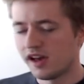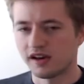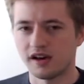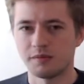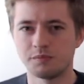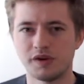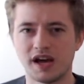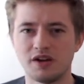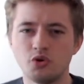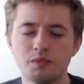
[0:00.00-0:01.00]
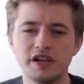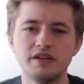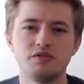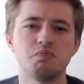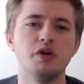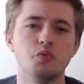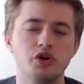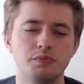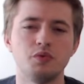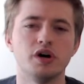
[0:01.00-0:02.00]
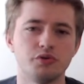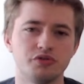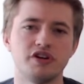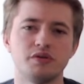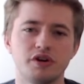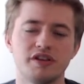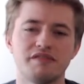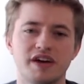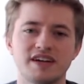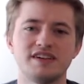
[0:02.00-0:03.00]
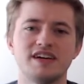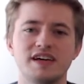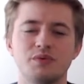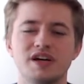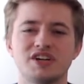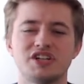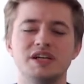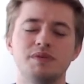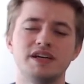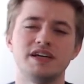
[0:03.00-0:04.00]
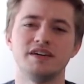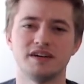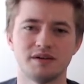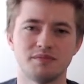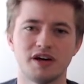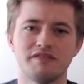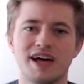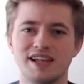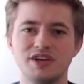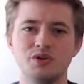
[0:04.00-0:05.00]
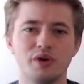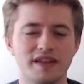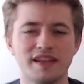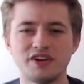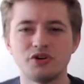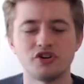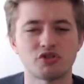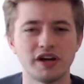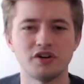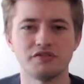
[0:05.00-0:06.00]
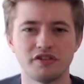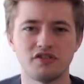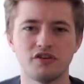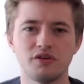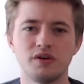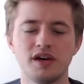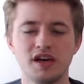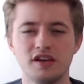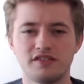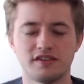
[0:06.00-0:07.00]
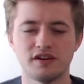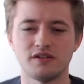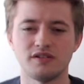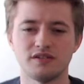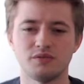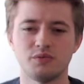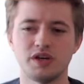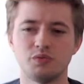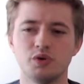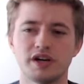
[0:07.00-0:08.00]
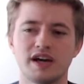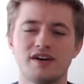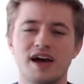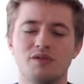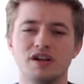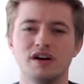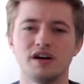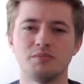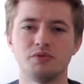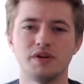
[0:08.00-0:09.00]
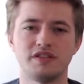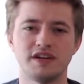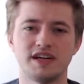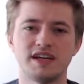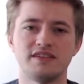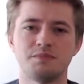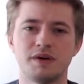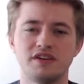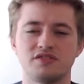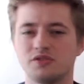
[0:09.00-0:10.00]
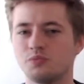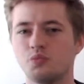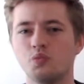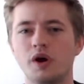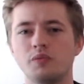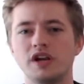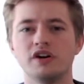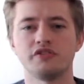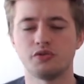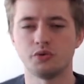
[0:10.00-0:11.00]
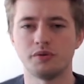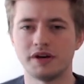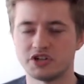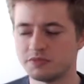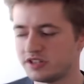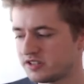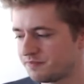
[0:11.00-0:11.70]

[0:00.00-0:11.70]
And normally it wouldn't be 1 or 0, that vector. It would actually be a value, and then you can trade off the two. So we can work out how reliable we think it is based on when we last saw a measurement.